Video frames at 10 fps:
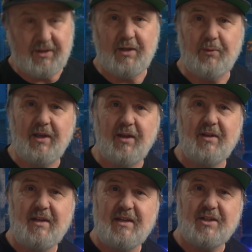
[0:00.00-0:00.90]
there we go.
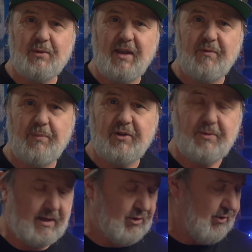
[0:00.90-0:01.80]
So we have
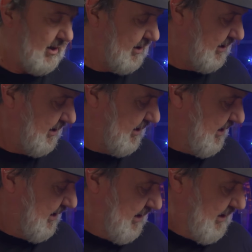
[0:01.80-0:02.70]
bottom entry.
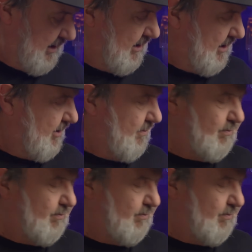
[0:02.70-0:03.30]
You know,